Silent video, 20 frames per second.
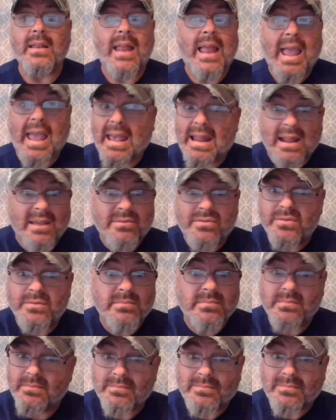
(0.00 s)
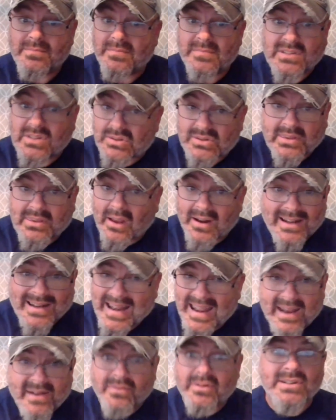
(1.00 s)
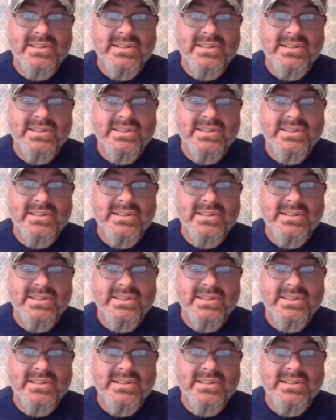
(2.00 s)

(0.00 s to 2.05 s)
And I've done it every